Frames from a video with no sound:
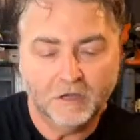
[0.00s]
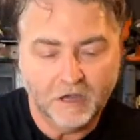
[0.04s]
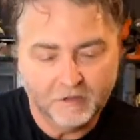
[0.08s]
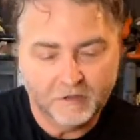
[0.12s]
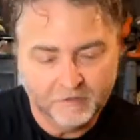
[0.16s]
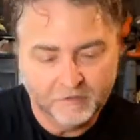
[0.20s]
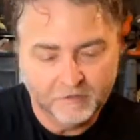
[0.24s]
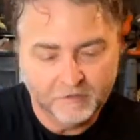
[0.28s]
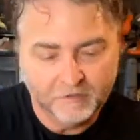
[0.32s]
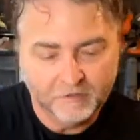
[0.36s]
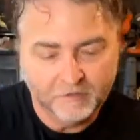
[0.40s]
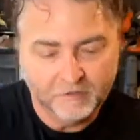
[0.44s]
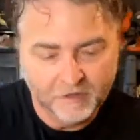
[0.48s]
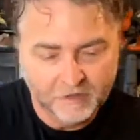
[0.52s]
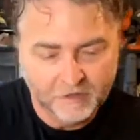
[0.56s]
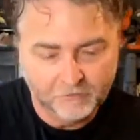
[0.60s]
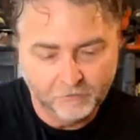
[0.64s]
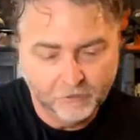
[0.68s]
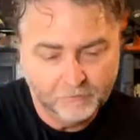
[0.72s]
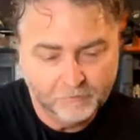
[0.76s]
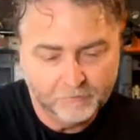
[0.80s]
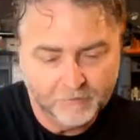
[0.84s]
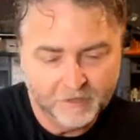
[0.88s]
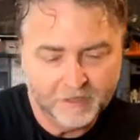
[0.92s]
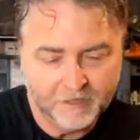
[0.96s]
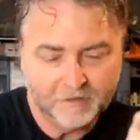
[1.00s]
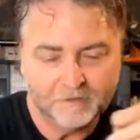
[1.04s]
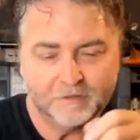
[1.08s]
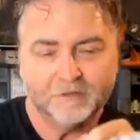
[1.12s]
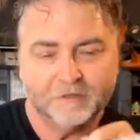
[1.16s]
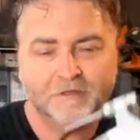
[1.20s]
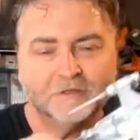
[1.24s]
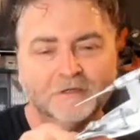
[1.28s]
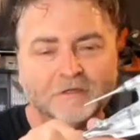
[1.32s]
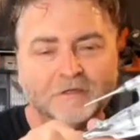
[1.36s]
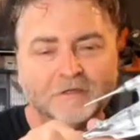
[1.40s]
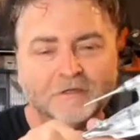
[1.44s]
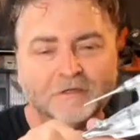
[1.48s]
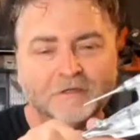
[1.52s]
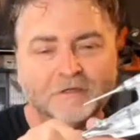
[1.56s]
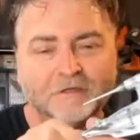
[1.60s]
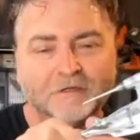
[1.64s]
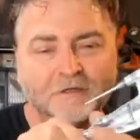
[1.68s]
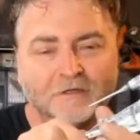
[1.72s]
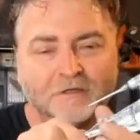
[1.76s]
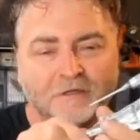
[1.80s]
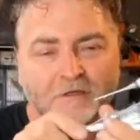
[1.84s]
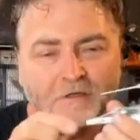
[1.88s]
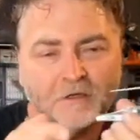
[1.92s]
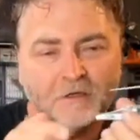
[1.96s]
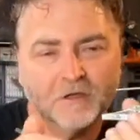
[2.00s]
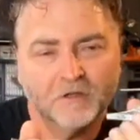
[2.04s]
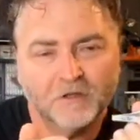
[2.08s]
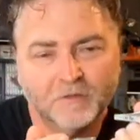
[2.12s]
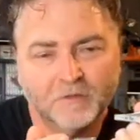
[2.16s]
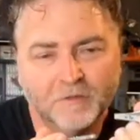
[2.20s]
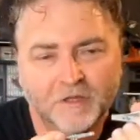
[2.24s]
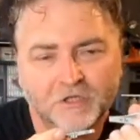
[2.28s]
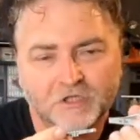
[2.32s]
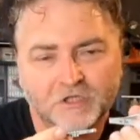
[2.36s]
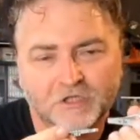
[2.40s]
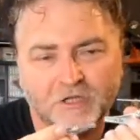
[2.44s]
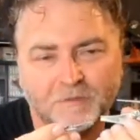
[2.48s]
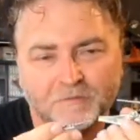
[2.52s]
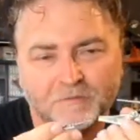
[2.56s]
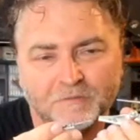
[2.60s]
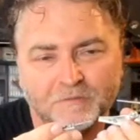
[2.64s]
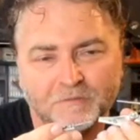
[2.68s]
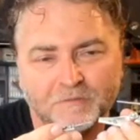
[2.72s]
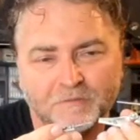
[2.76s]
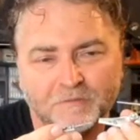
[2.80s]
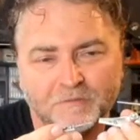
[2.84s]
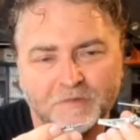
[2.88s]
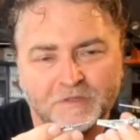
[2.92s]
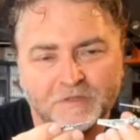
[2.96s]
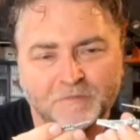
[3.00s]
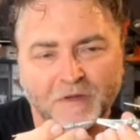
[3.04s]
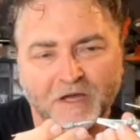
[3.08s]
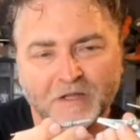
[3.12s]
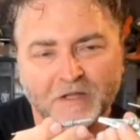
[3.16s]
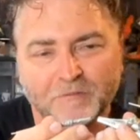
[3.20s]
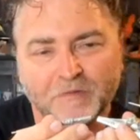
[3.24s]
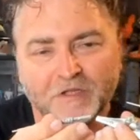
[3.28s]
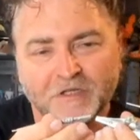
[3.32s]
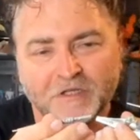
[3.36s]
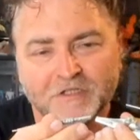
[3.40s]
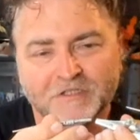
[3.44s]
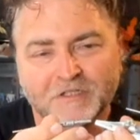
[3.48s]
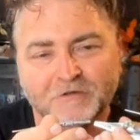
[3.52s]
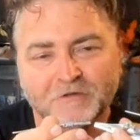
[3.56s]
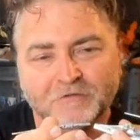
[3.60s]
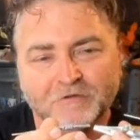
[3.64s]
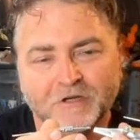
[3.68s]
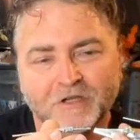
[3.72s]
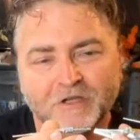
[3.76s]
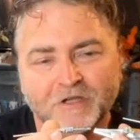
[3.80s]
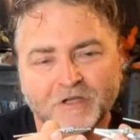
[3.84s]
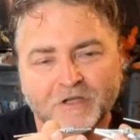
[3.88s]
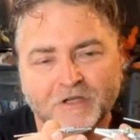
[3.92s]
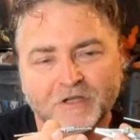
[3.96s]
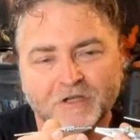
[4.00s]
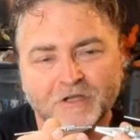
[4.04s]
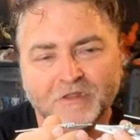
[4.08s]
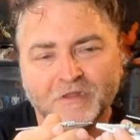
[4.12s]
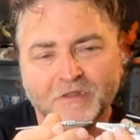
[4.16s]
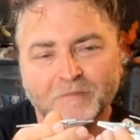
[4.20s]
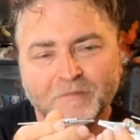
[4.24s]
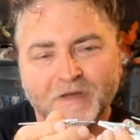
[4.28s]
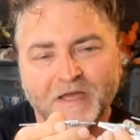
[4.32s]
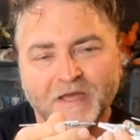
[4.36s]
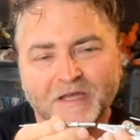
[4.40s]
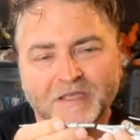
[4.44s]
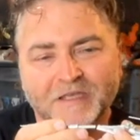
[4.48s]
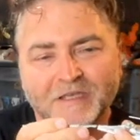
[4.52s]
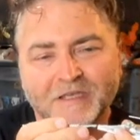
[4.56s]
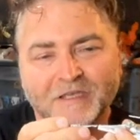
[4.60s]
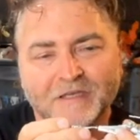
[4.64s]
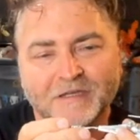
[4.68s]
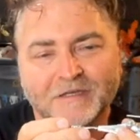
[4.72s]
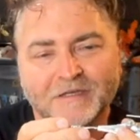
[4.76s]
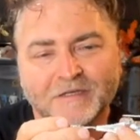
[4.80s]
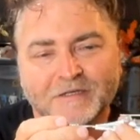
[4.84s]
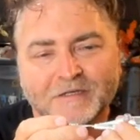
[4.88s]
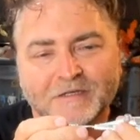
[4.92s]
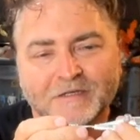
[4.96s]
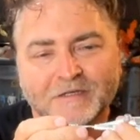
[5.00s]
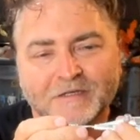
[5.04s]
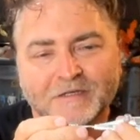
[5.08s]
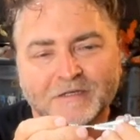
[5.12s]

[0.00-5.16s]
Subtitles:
And whoop, hey. Main ship, this part plugs in right in the back here.